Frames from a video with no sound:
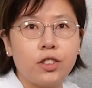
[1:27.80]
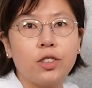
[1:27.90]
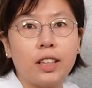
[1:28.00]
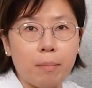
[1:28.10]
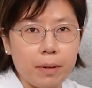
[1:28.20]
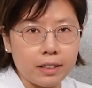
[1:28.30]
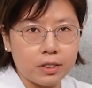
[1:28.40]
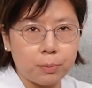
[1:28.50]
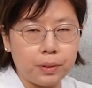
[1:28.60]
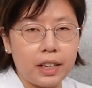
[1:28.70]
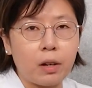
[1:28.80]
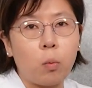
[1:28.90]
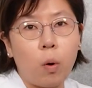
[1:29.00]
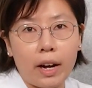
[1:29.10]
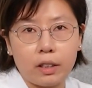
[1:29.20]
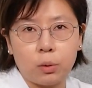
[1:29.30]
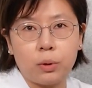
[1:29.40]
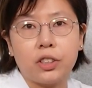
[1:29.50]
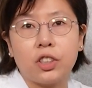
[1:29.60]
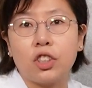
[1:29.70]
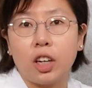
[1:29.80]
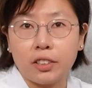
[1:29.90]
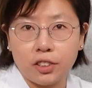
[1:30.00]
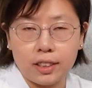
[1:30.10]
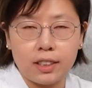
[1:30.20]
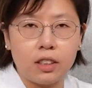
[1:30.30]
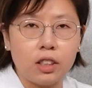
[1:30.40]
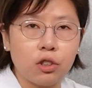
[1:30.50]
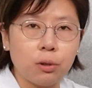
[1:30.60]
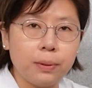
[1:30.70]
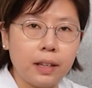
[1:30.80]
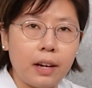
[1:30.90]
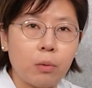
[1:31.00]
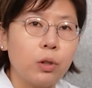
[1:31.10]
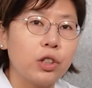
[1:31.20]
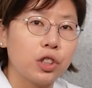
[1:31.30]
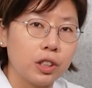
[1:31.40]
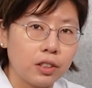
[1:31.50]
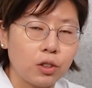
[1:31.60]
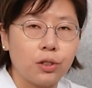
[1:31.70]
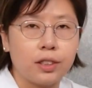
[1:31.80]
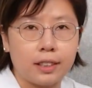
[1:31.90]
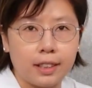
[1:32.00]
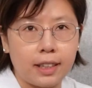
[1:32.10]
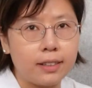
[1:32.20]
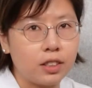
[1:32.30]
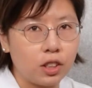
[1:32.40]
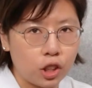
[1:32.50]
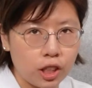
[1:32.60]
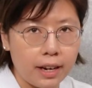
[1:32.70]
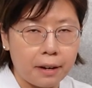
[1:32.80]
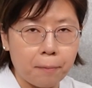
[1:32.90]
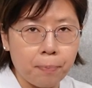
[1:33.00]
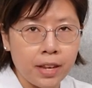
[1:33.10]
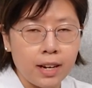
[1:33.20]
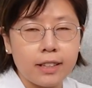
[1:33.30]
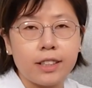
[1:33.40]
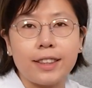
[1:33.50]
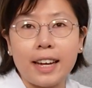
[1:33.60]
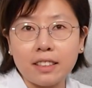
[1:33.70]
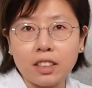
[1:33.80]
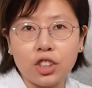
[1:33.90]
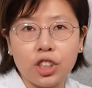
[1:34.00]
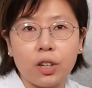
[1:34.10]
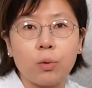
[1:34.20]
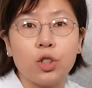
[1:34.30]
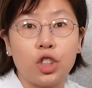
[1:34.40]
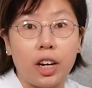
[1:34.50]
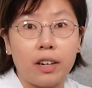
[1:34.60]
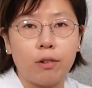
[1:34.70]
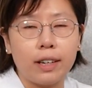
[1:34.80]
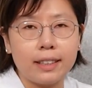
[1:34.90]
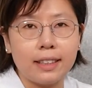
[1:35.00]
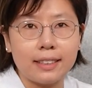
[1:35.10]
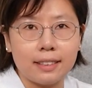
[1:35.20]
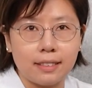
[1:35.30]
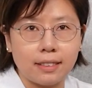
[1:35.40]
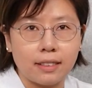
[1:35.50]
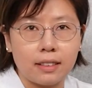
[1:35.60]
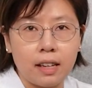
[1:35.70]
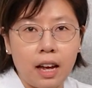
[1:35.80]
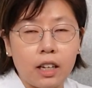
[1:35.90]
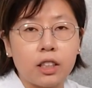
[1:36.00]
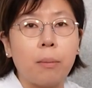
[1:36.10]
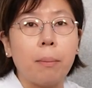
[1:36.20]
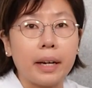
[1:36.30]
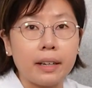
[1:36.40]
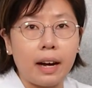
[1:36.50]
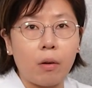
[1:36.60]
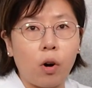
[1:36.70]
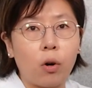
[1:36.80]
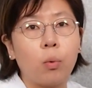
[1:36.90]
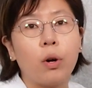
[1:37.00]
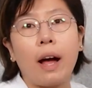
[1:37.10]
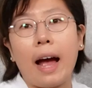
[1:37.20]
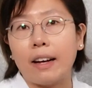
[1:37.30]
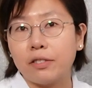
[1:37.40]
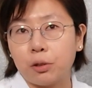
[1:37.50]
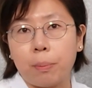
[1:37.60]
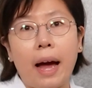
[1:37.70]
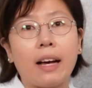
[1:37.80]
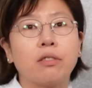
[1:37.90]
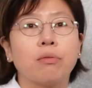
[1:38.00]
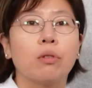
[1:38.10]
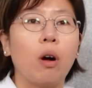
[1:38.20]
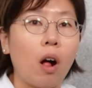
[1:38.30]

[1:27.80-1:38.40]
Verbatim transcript: So let me explain why don't we suggest the initial plan which is using the DAISY chain. The DAISY chain will generate latency. The main network will have to pass through